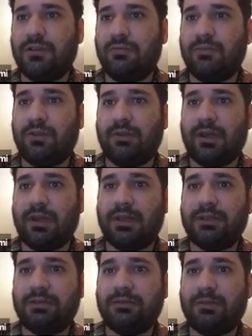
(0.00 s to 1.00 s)
mu
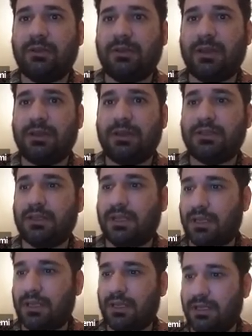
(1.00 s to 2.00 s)
s,
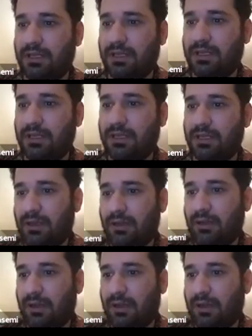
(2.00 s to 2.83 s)
and I